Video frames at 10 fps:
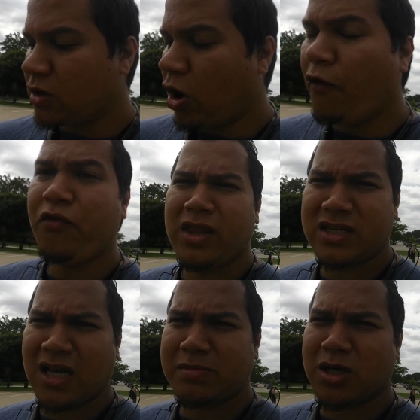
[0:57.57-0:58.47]
Hopefully
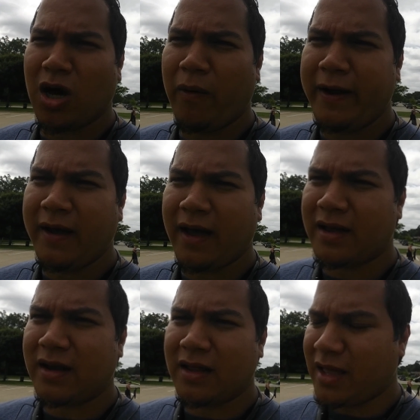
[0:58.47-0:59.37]
this keeps going,
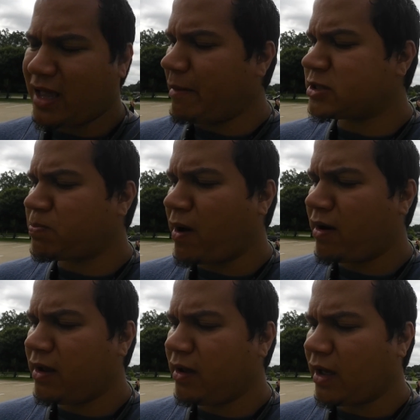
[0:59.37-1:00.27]
and uh, they keep
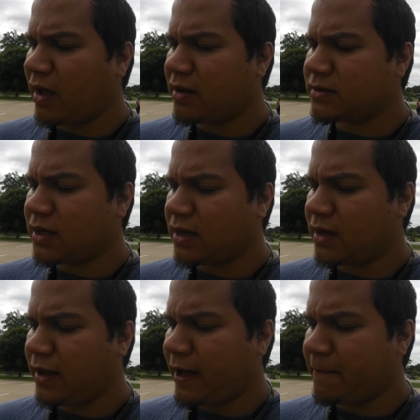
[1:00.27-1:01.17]
spawning, and uh, yeah.